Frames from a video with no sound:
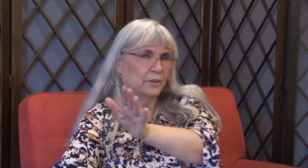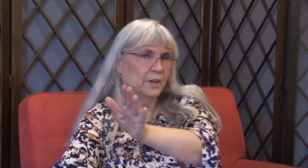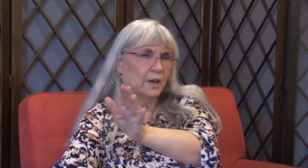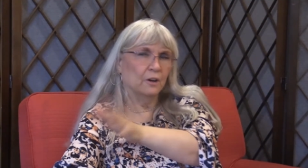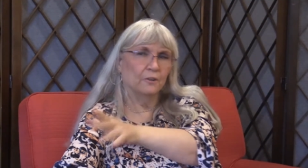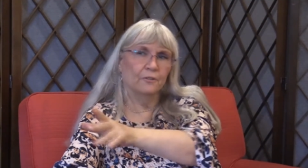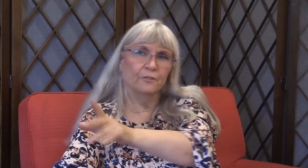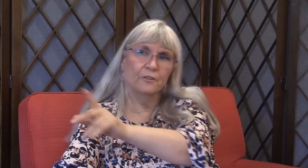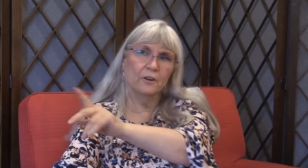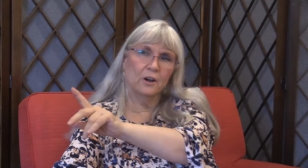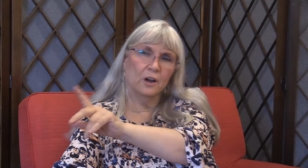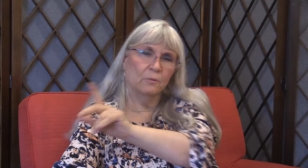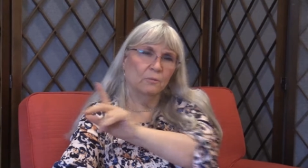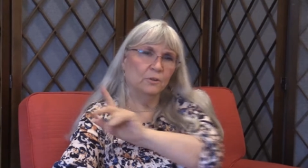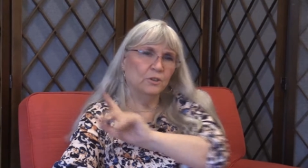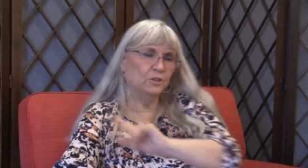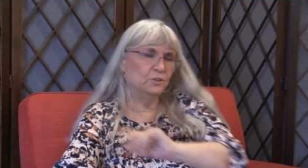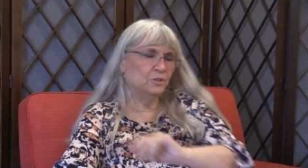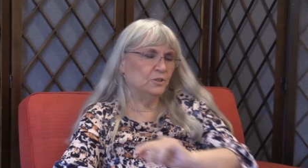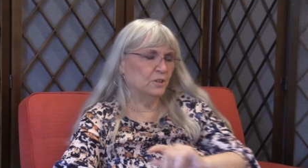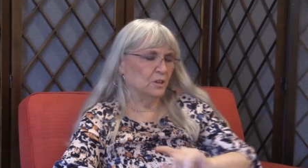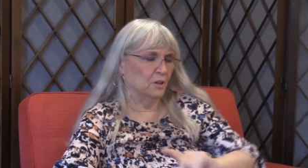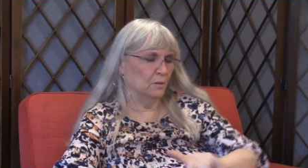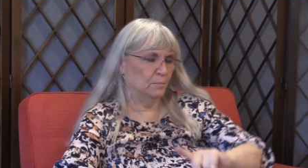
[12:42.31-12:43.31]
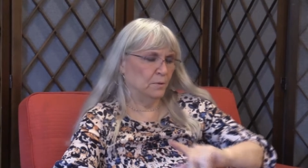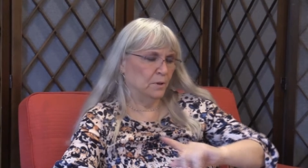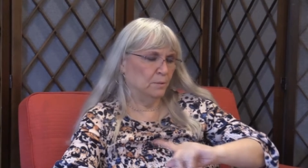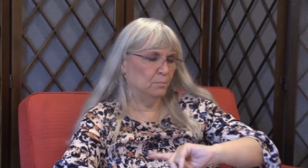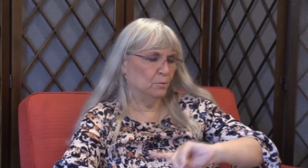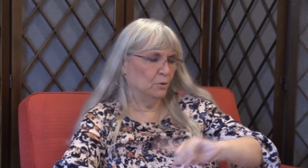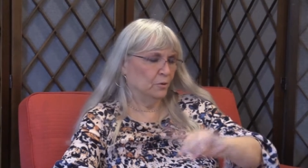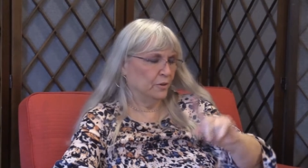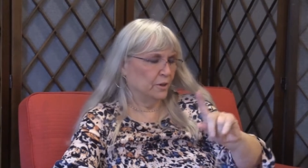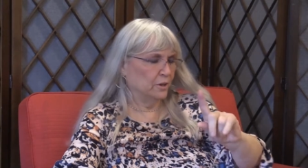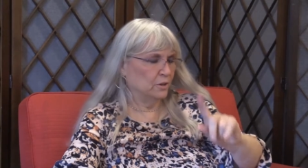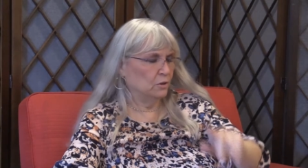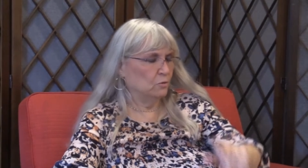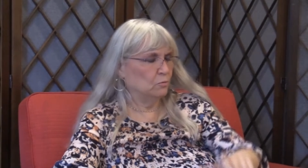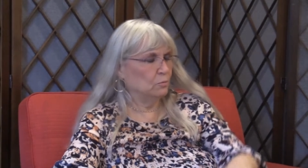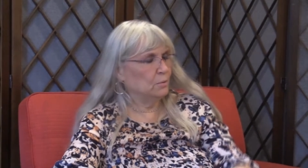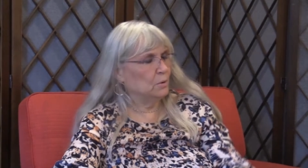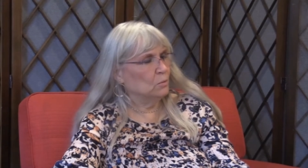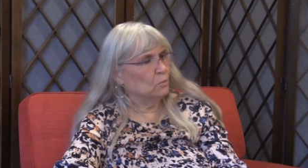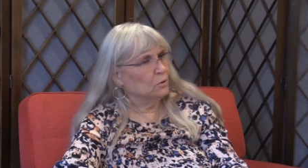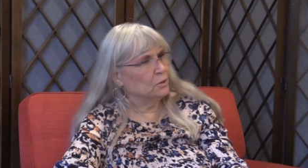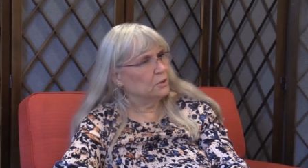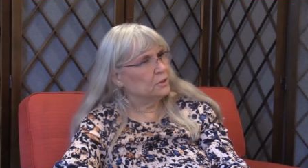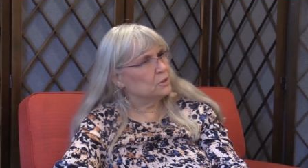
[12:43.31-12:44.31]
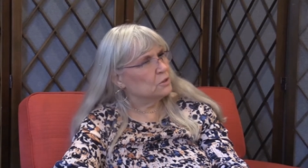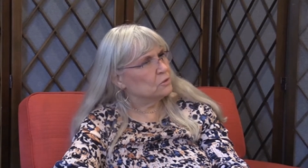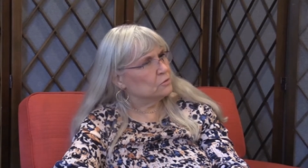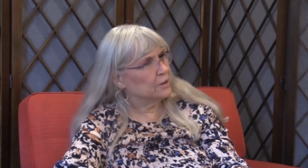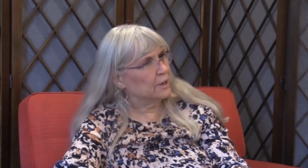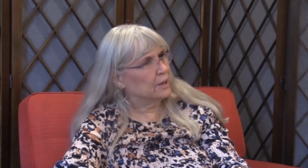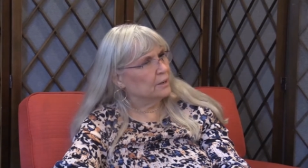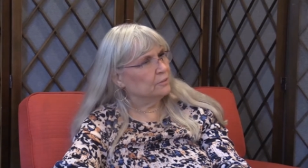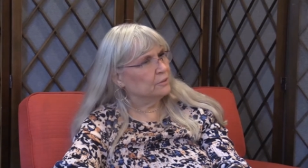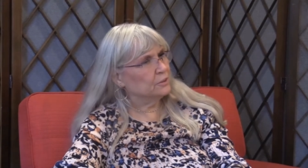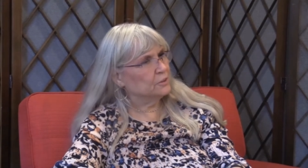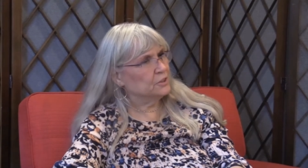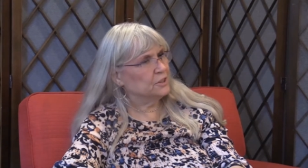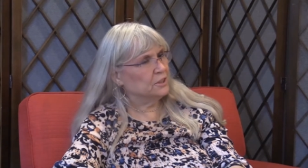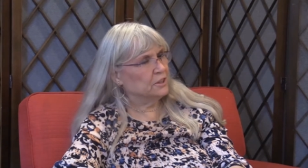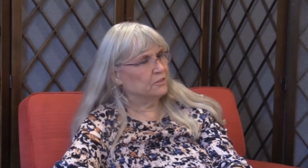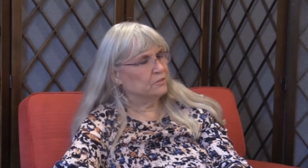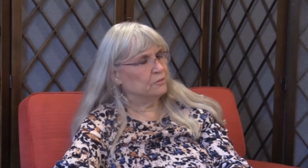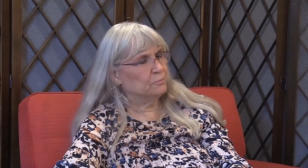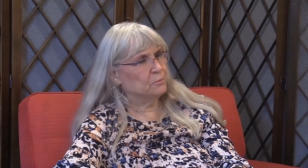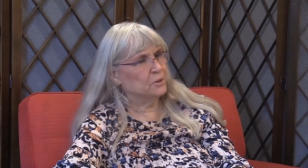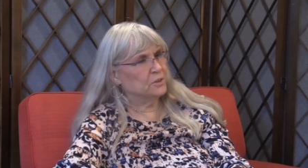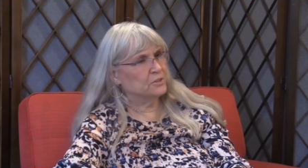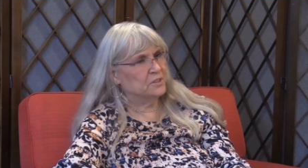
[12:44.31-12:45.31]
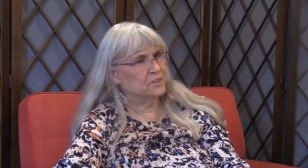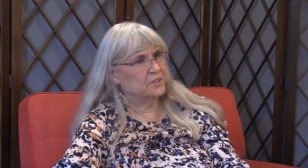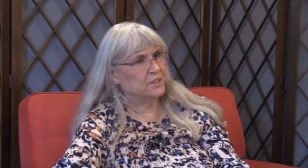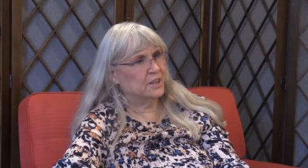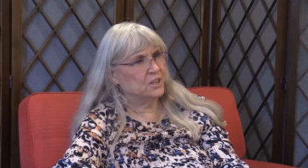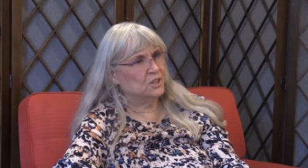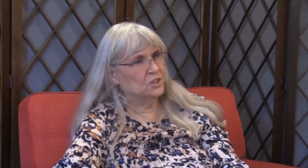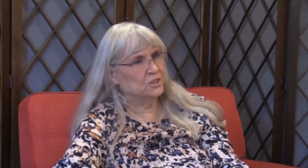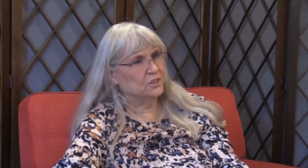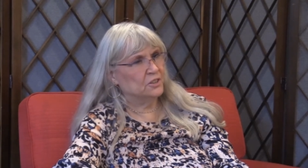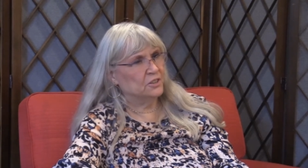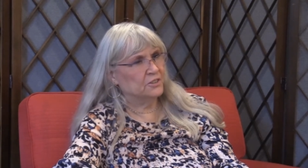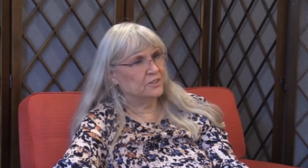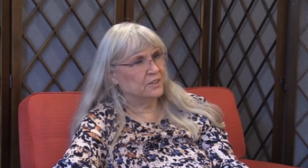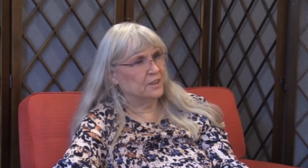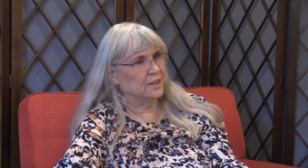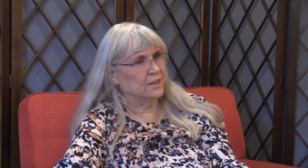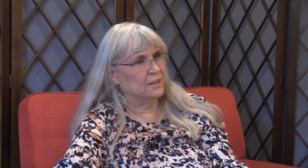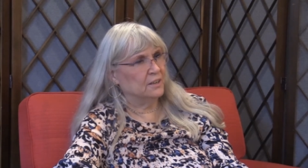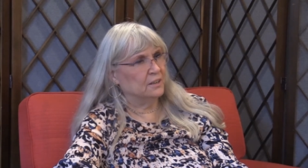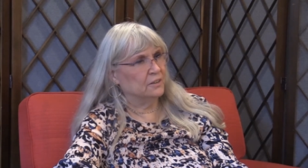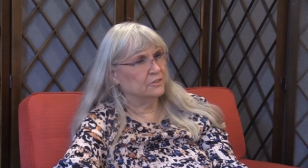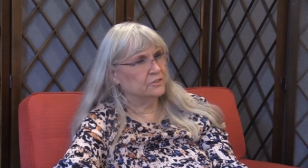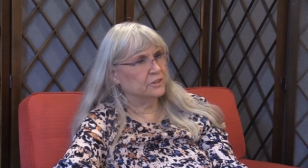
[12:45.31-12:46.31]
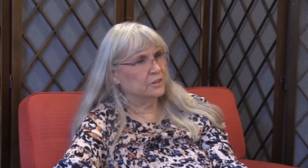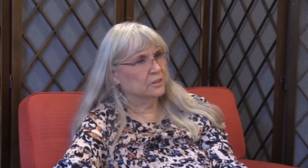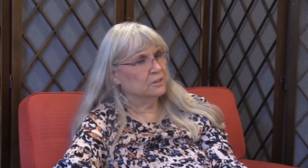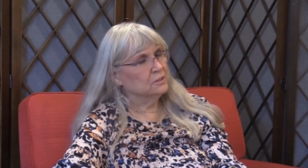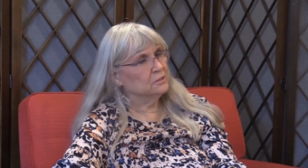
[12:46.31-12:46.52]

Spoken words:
How far would you tell people that you would be willing to travel to give presentations, signings?